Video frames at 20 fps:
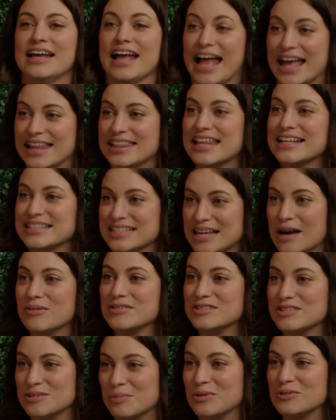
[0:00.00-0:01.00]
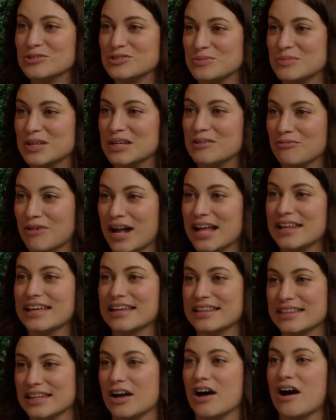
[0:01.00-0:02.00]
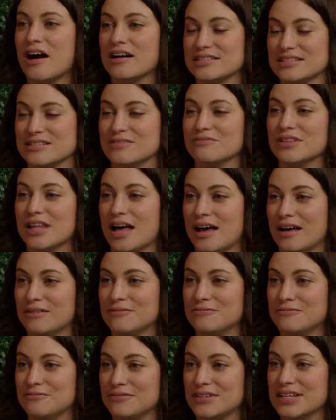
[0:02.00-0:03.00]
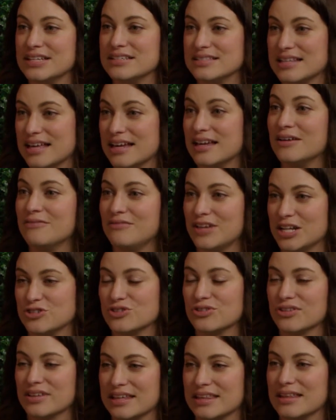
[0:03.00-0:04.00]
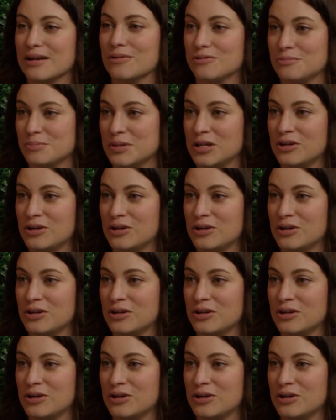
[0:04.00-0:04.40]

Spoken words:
And that's how it's supposed to be, right? The cost of love is that eventually there will be